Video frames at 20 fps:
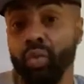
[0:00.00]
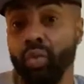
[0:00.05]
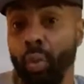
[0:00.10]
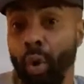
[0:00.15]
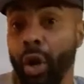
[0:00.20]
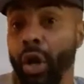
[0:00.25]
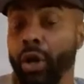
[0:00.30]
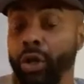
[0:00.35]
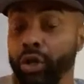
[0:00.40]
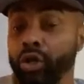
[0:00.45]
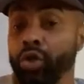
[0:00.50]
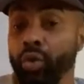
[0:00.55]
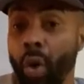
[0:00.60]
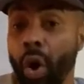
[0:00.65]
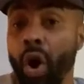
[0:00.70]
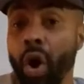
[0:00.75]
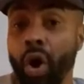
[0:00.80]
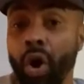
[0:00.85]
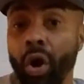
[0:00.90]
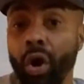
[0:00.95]
where
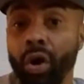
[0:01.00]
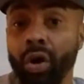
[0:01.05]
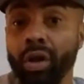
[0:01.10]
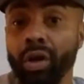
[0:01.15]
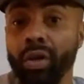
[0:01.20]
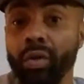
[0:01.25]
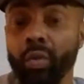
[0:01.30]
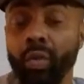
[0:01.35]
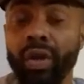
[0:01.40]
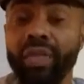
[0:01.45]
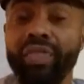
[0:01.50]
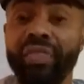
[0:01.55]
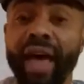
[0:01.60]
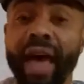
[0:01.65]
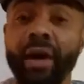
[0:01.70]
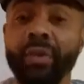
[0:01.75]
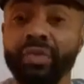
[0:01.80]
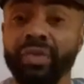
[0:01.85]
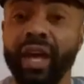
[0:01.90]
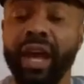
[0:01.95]
you are.
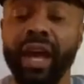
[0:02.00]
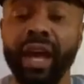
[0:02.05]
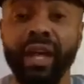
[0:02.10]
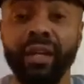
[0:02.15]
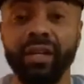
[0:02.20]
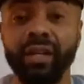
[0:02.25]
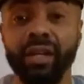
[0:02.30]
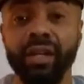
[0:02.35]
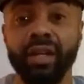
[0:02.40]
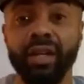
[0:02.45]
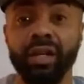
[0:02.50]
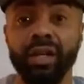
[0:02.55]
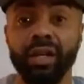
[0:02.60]
Without that